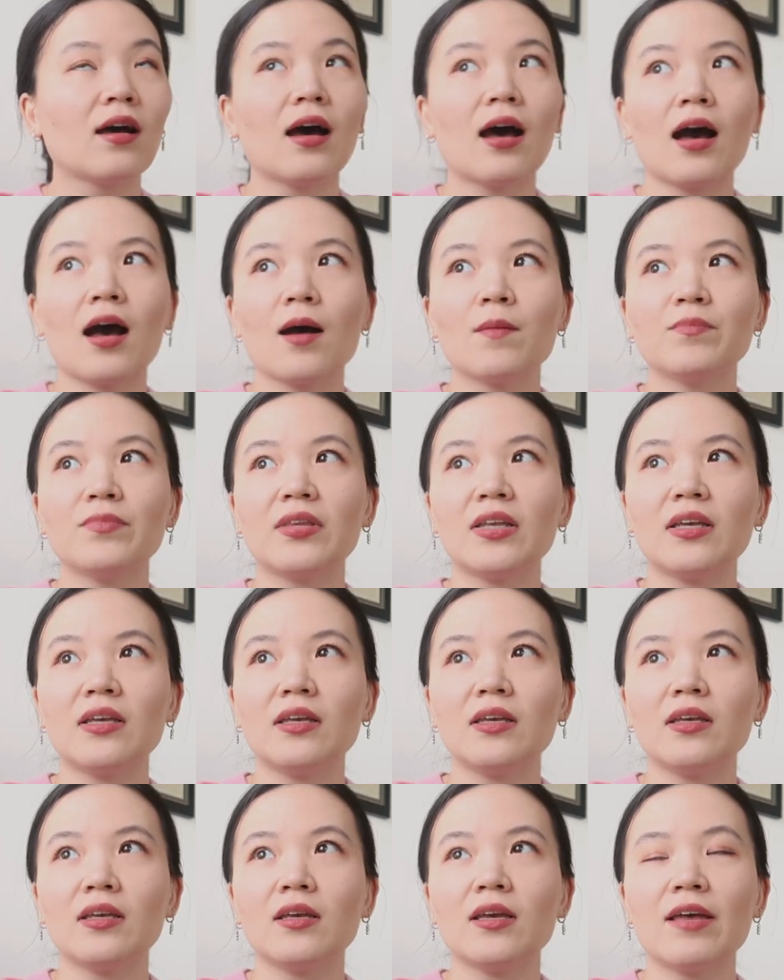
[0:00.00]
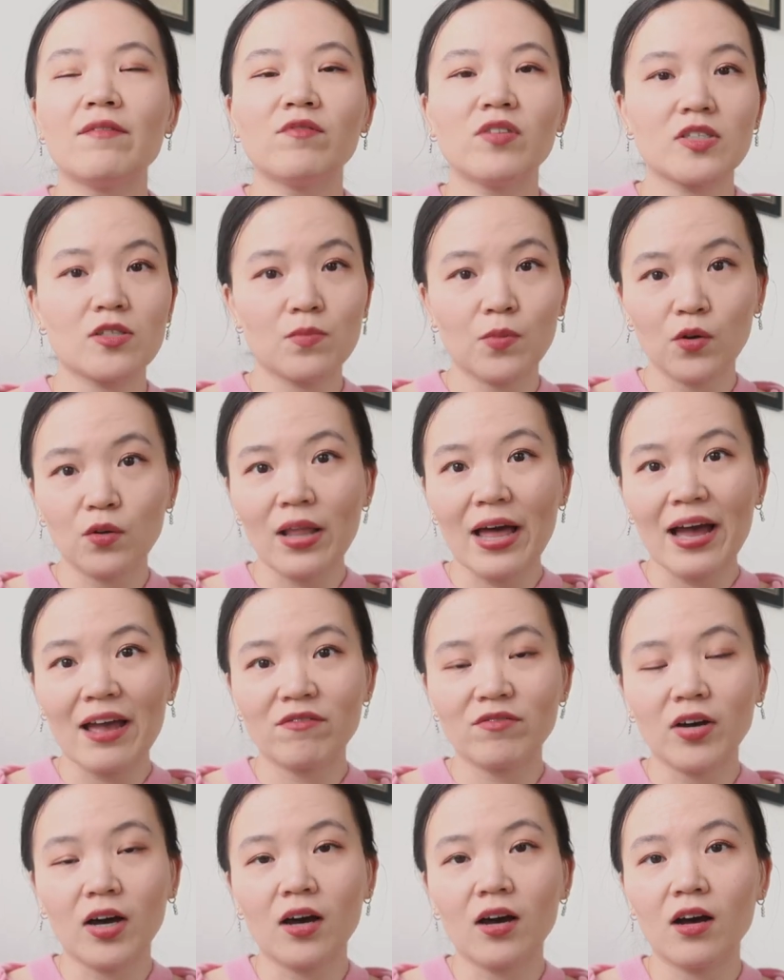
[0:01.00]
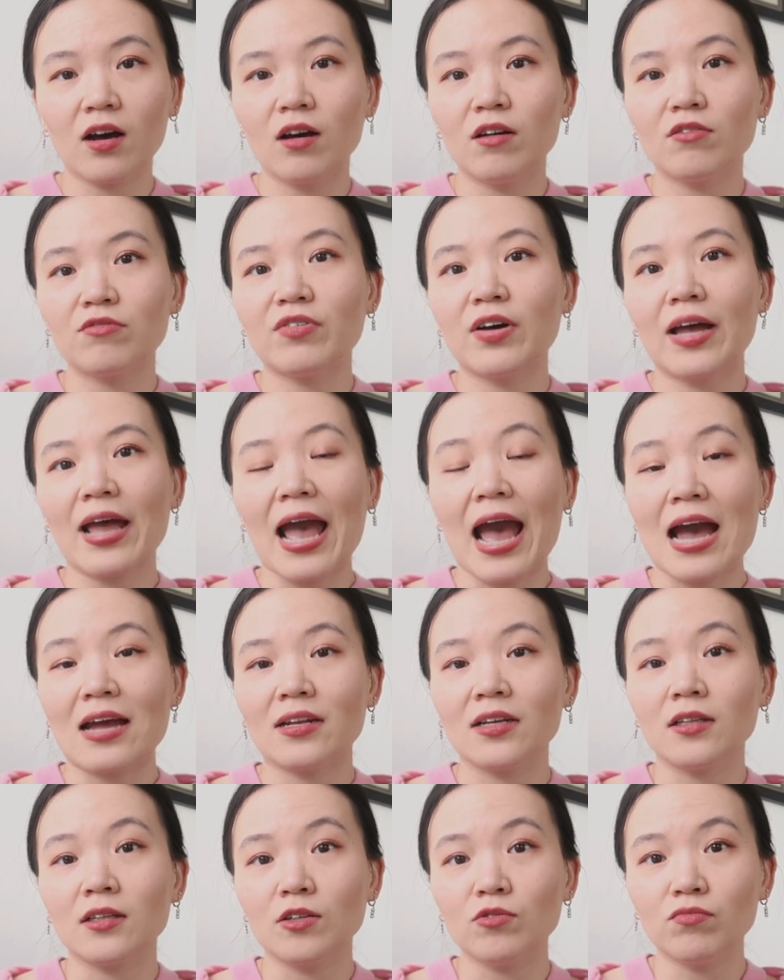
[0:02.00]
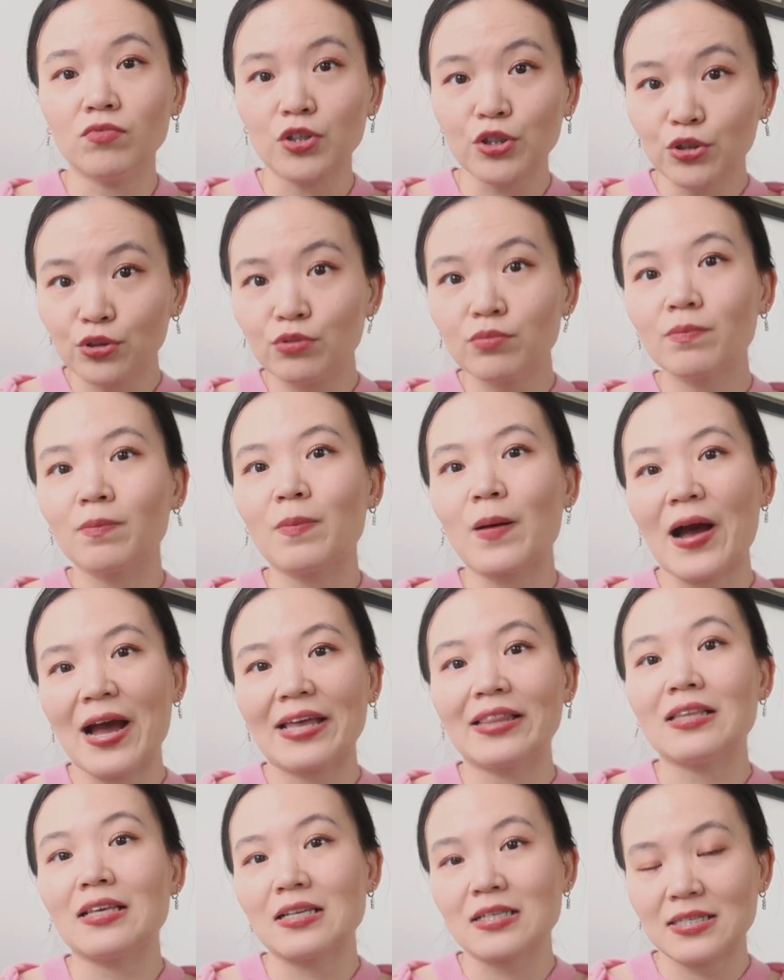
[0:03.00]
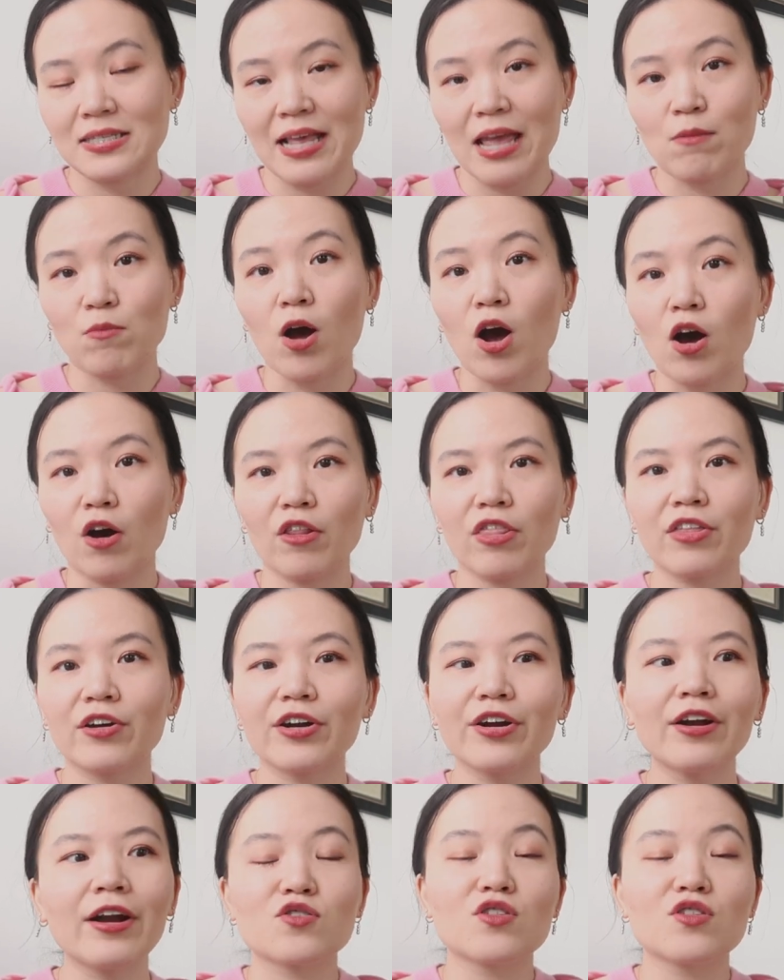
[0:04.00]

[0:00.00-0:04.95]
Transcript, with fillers: um, The Invisible Life of Addie LaRue by the same author.